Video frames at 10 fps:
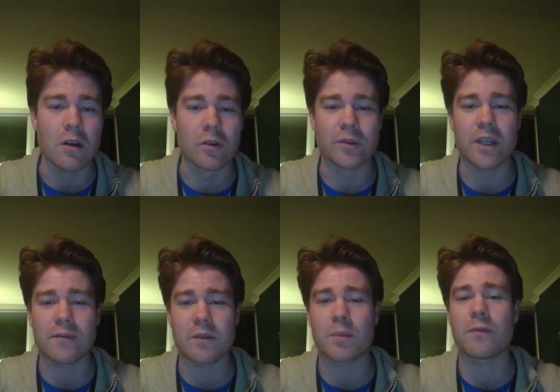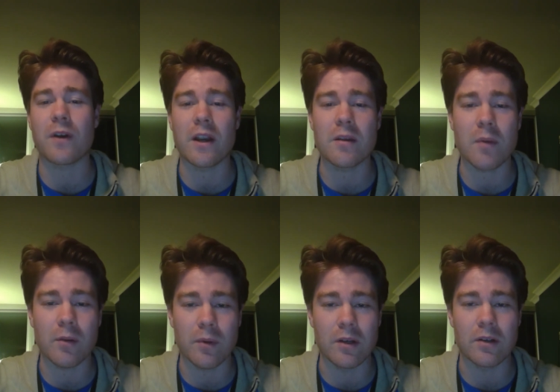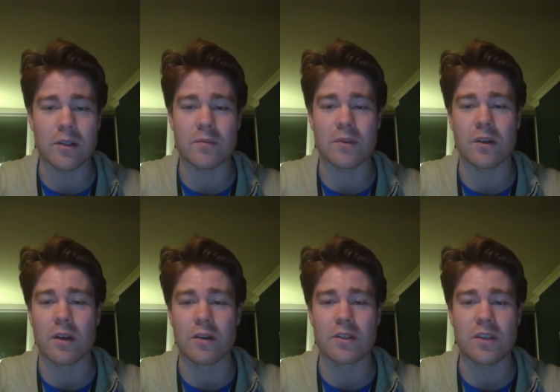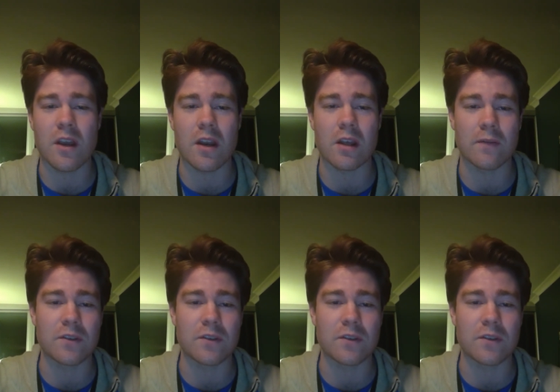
Only after providing my readers with an understanding